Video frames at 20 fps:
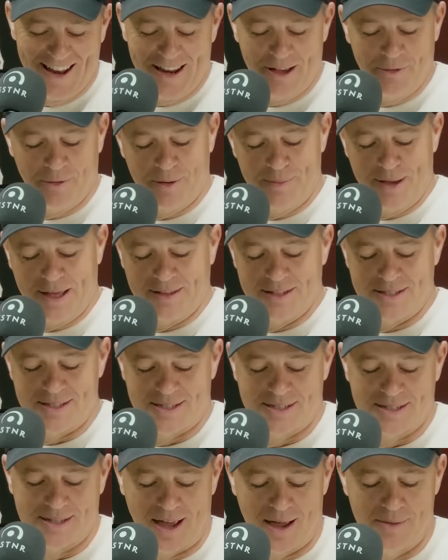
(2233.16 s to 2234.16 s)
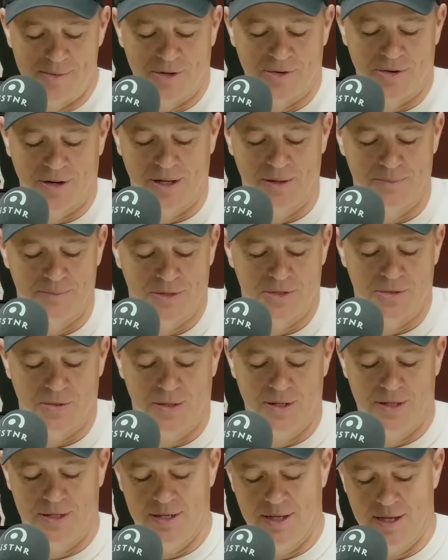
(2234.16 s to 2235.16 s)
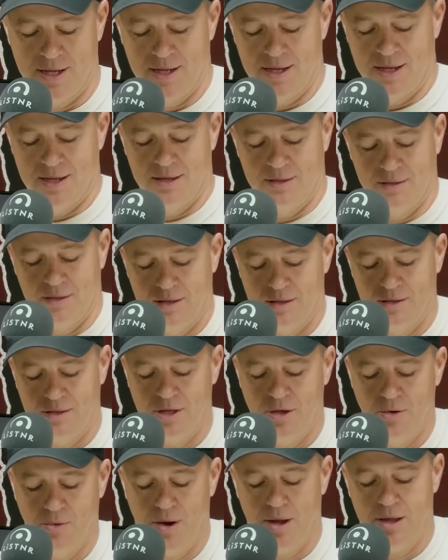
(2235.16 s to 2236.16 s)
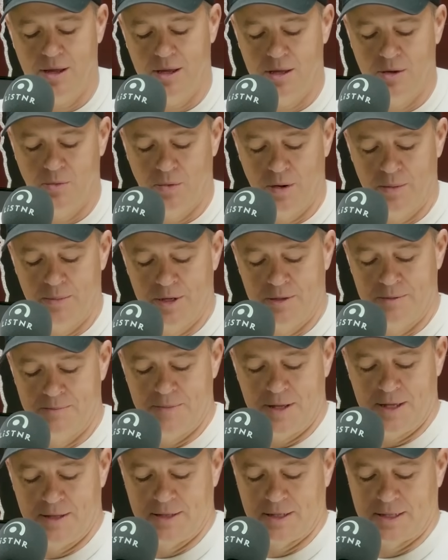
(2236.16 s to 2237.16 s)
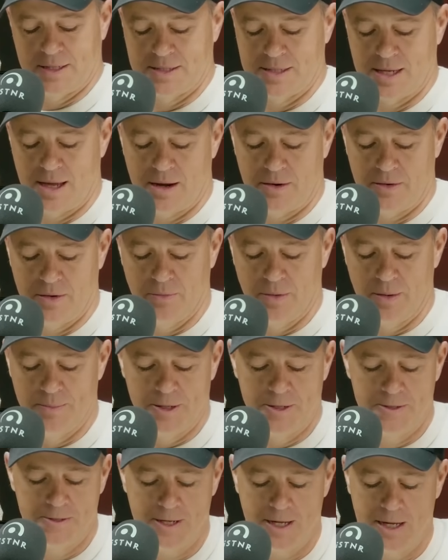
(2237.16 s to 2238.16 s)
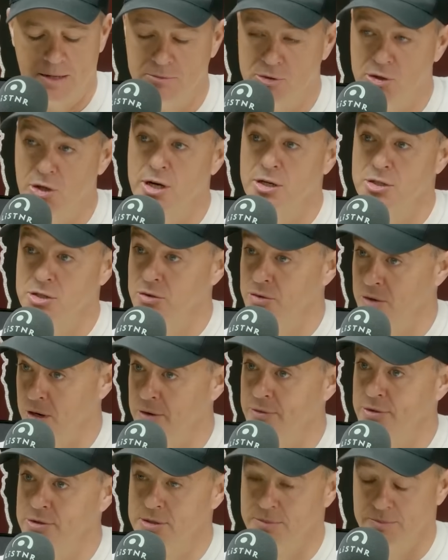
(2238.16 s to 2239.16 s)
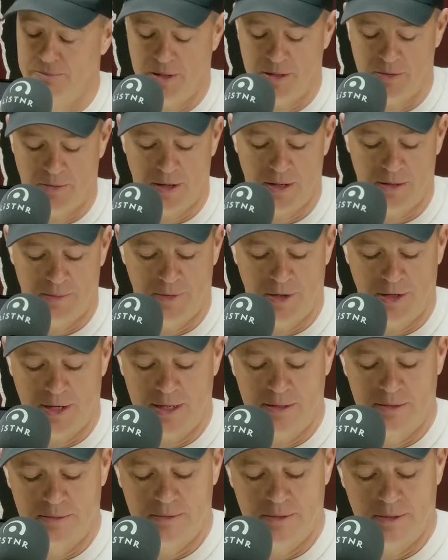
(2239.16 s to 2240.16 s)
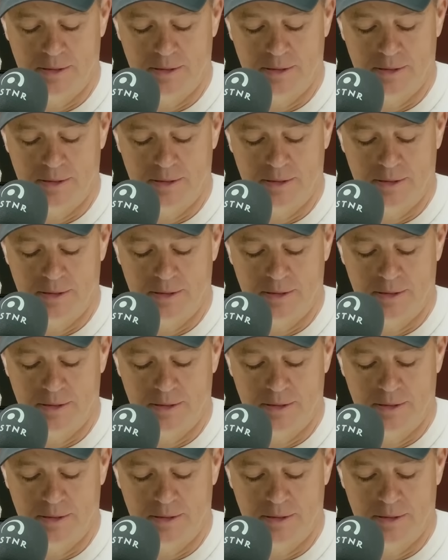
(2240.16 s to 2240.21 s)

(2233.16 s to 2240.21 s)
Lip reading: Now, what about this game of cricket between the UAE women and the Qatari women? Traditional rivals, by the way, I might add.